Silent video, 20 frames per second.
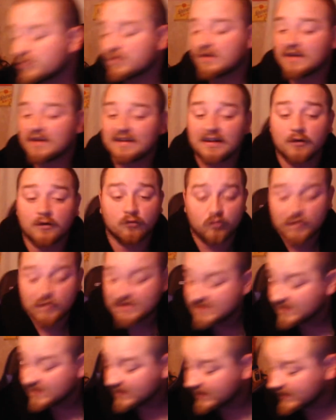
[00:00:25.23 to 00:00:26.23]
until
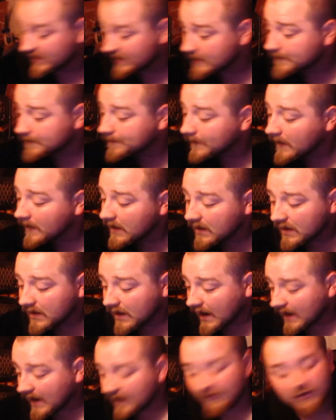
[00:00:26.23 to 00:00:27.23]
recently.
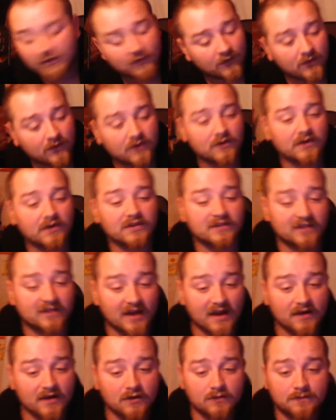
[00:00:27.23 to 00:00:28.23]
And if you've already read the
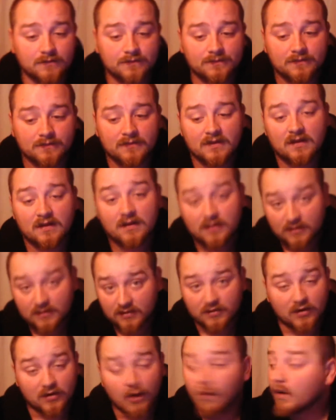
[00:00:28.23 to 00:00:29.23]
title,
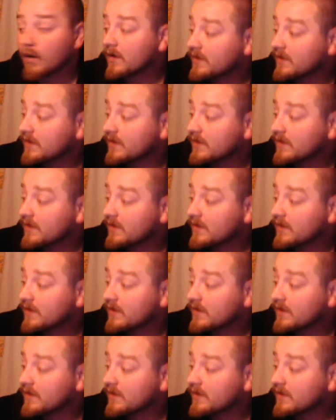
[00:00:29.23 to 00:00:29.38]
you know what it